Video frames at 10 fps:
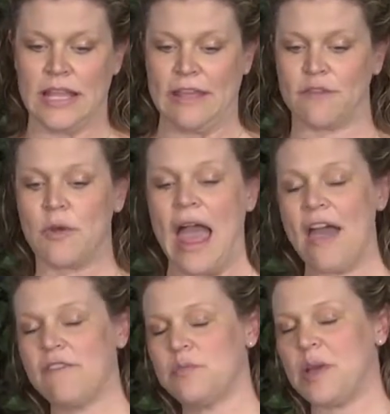If you
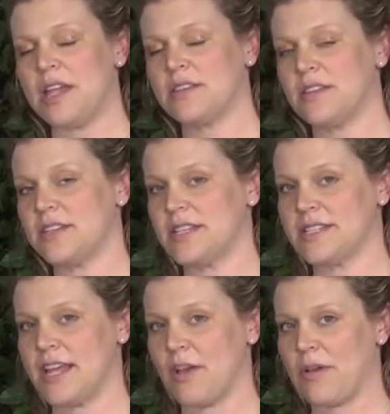haven't been to the
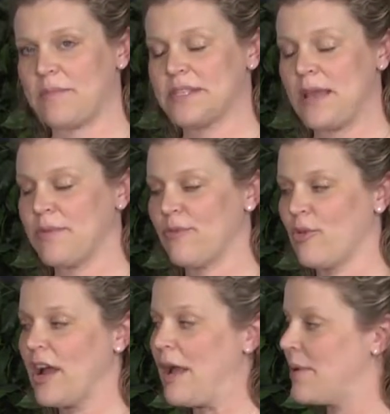DCI website
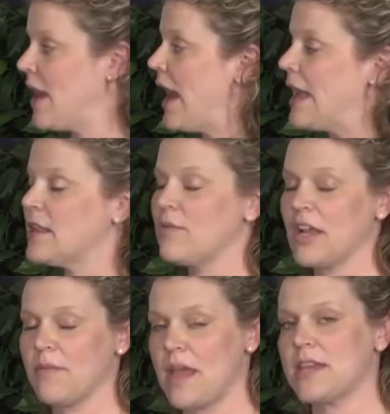before, I would highly
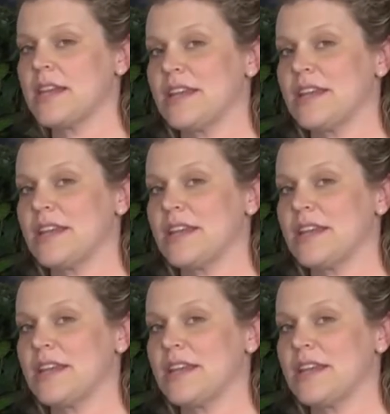recommend it.